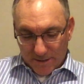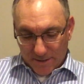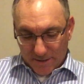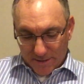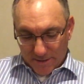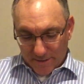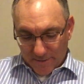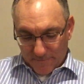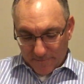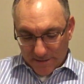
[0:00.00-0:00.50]

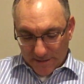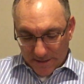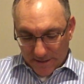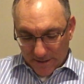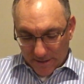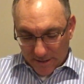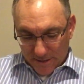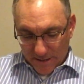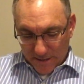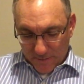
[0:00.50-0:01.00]
Um, and I,
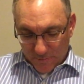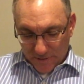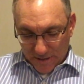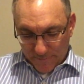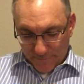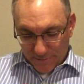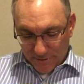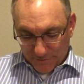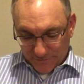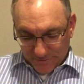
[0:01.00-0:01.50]
when I
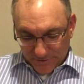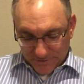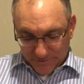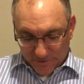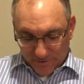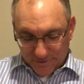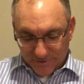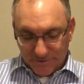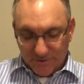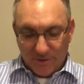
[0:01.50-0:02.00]
built this
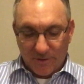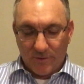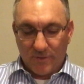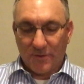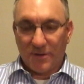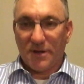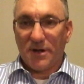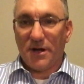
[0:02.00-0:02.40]
also,